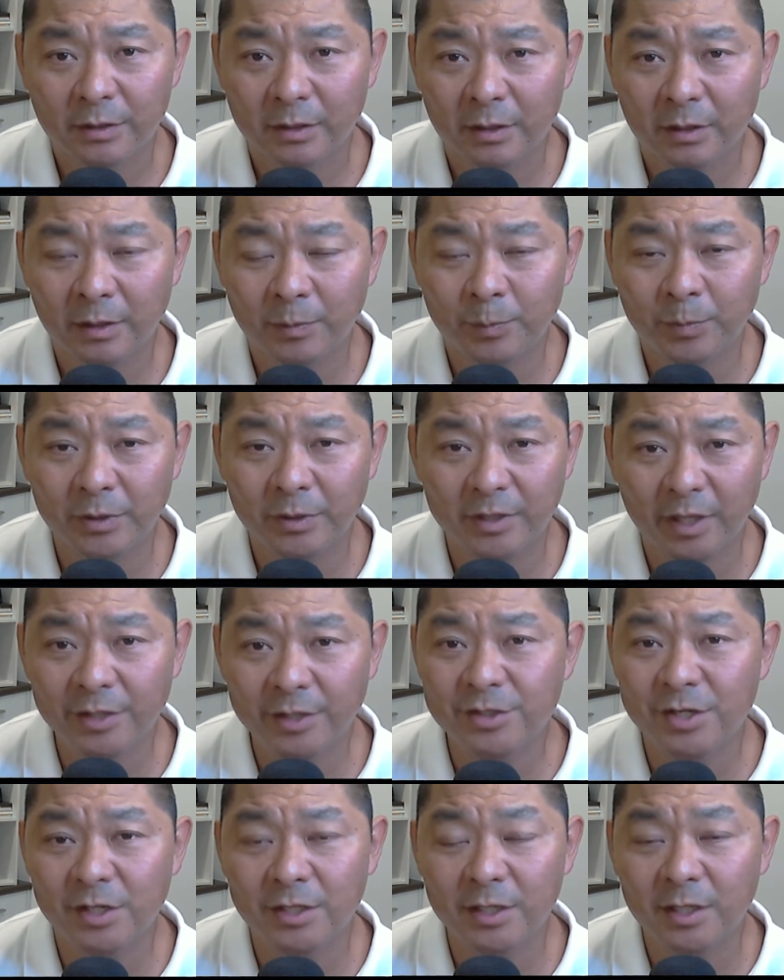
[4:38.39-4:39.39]
I put
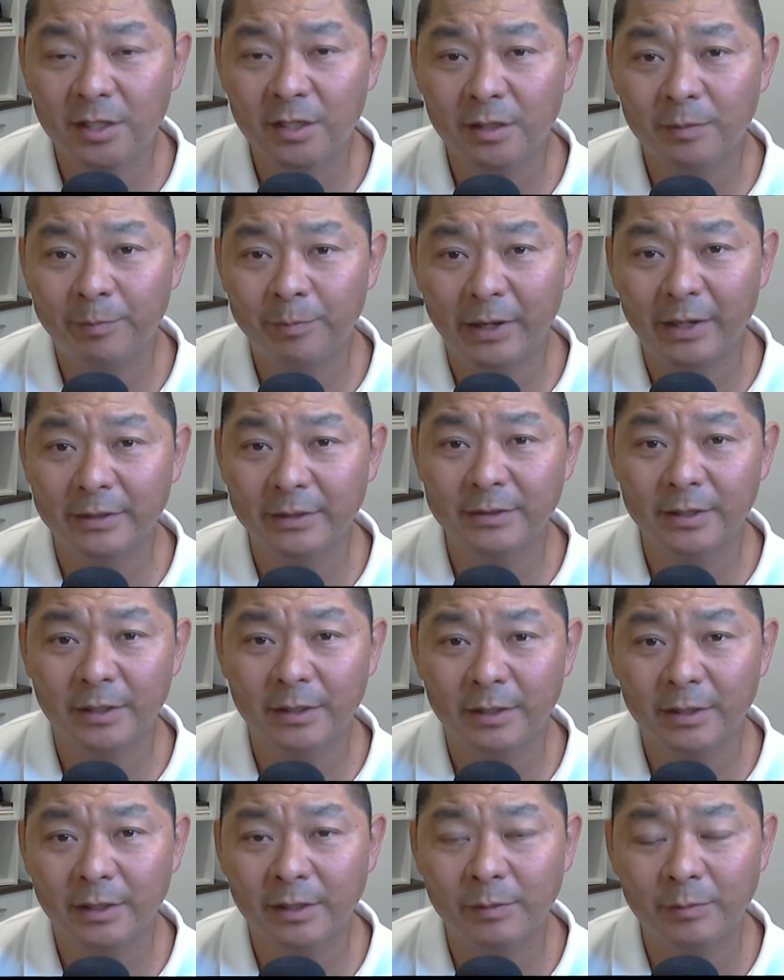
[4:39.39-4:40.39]
engineer,
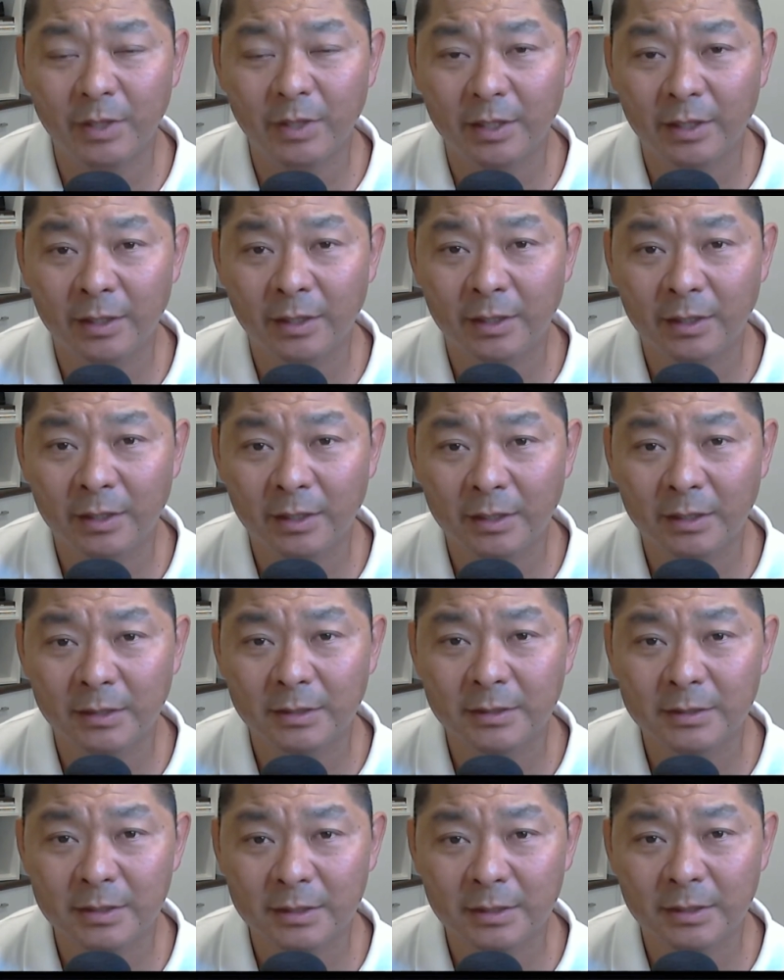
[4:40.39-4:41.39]
part-time,
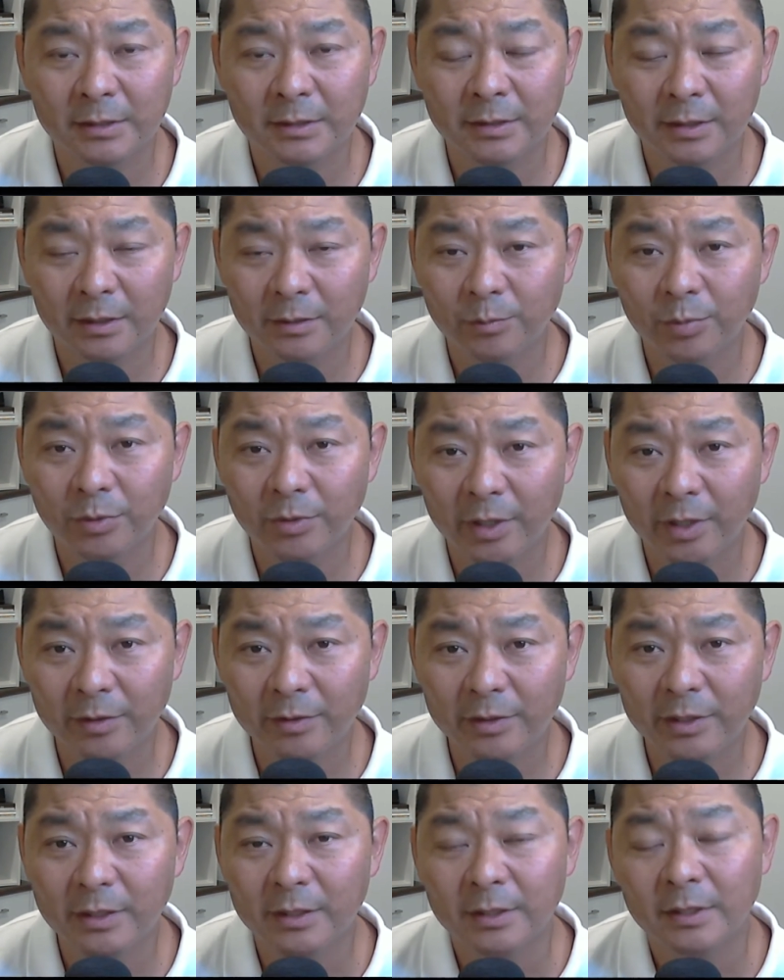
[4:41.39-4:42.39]
and
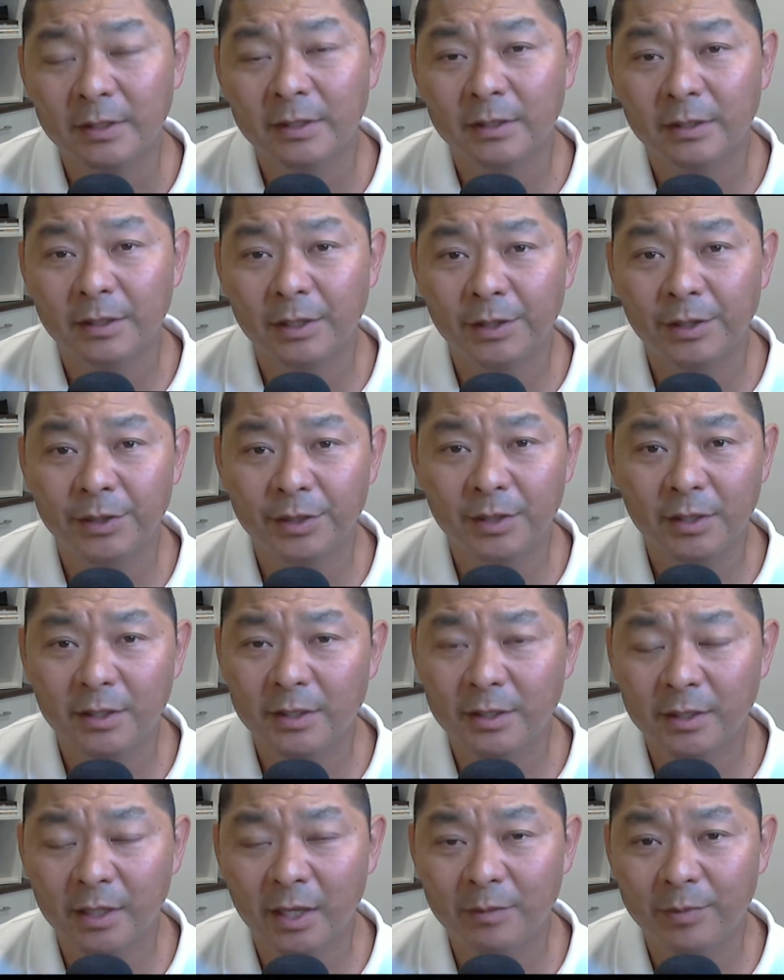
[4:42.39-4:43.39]
temporary. I
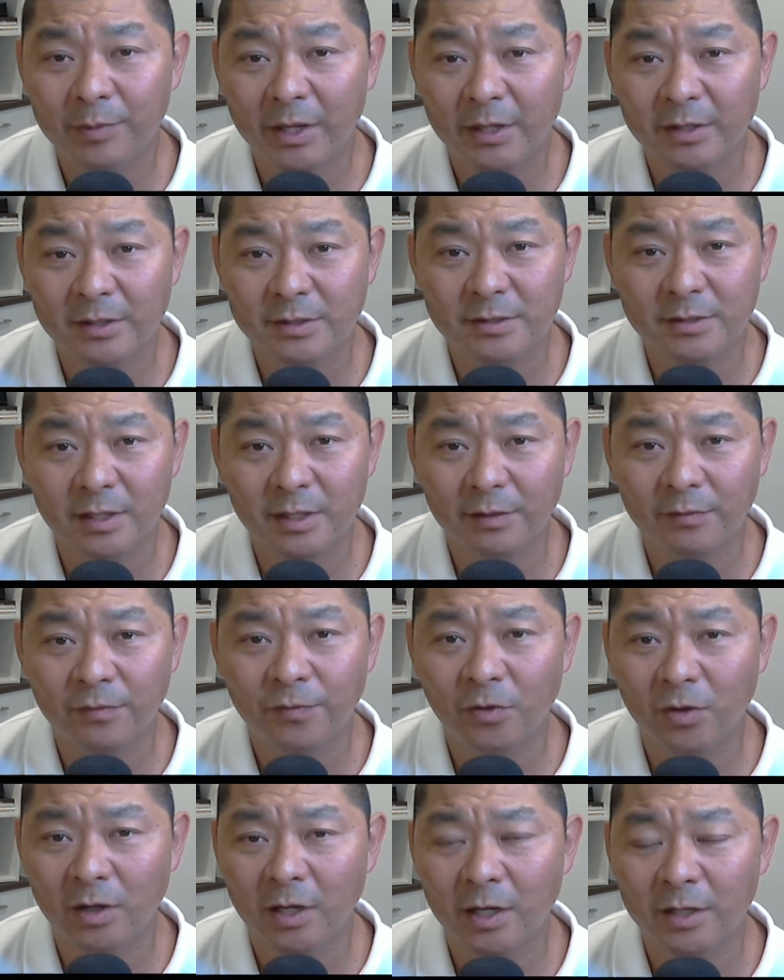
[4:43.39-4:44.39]
think it came back as like
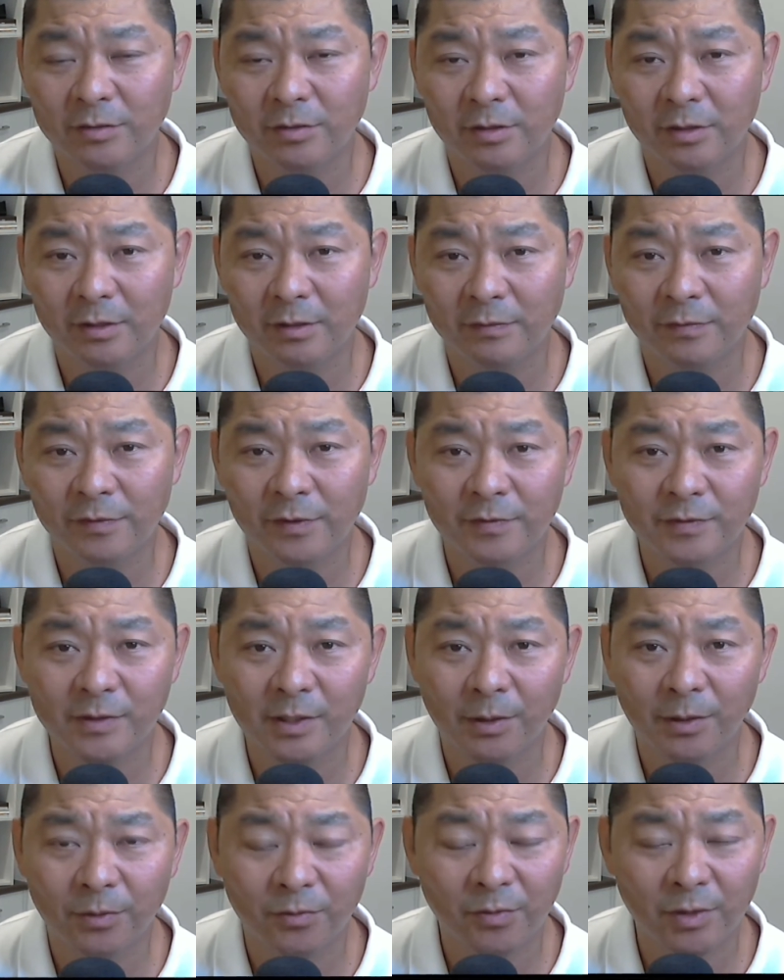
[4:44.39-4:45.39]

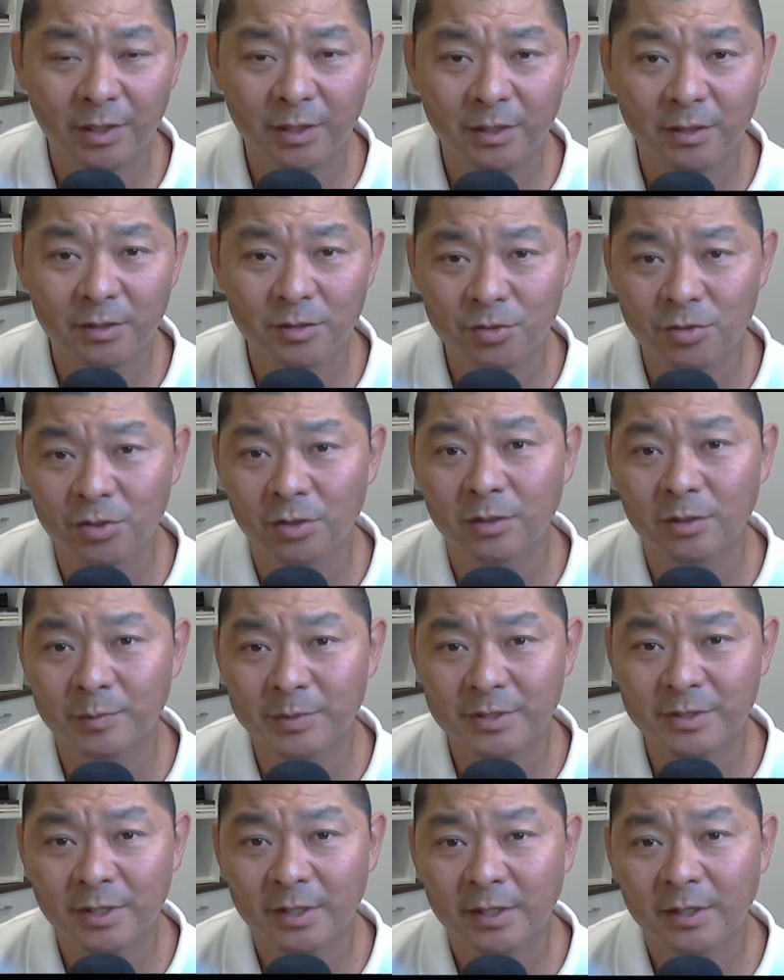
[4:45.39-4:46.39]
453
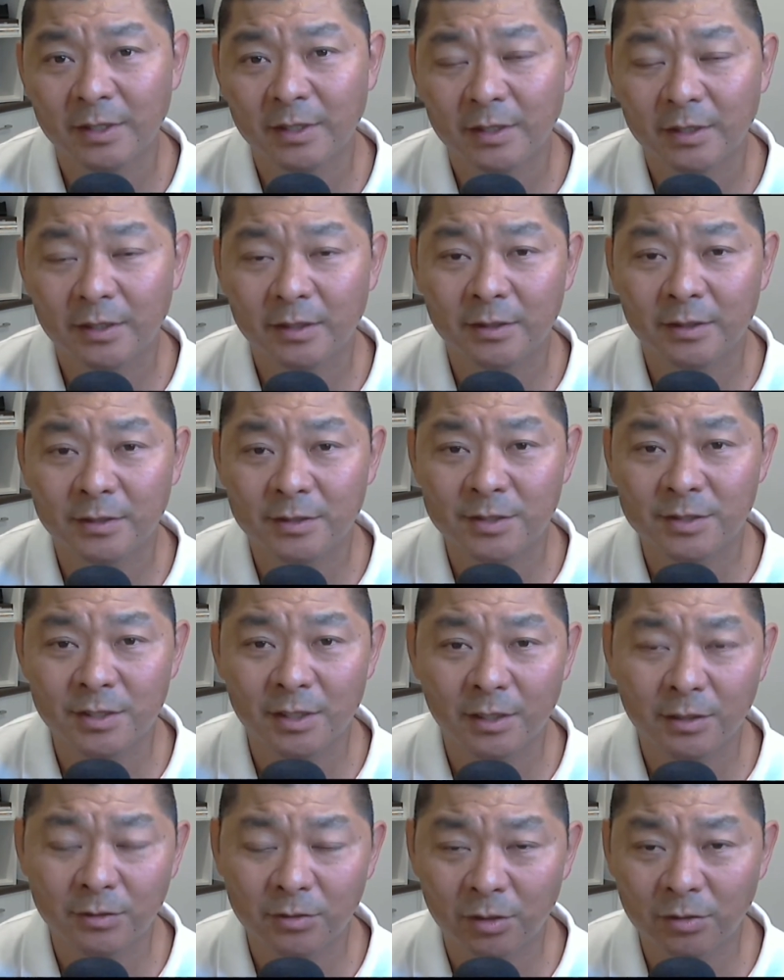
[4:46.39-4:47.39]
jobs in
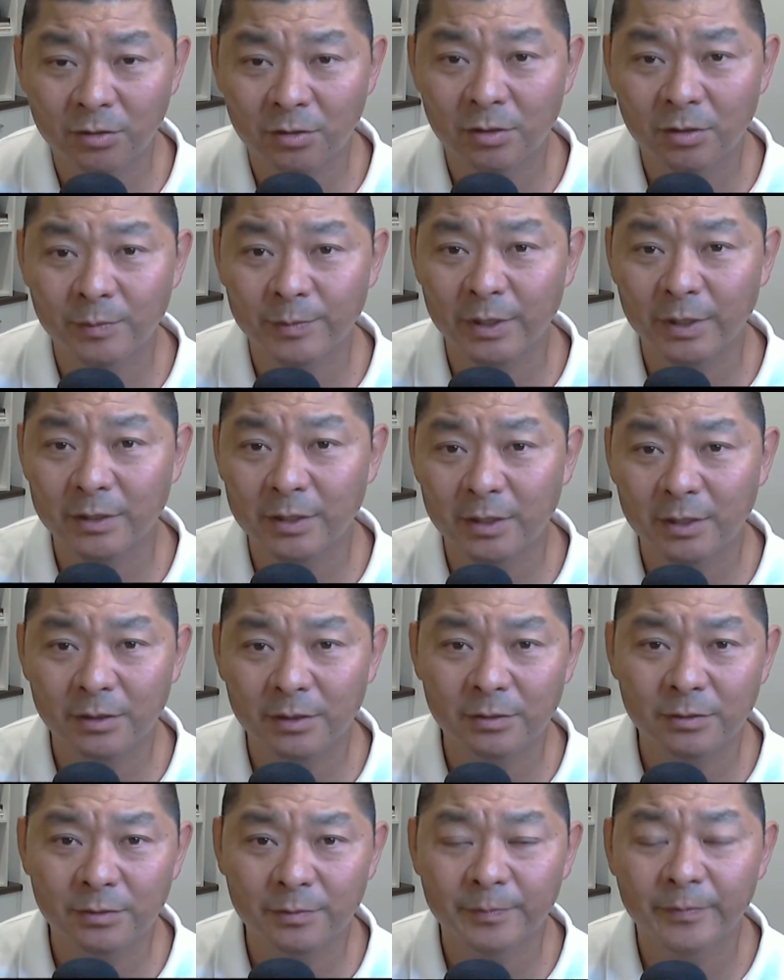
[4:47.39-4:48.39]
seek.com.au.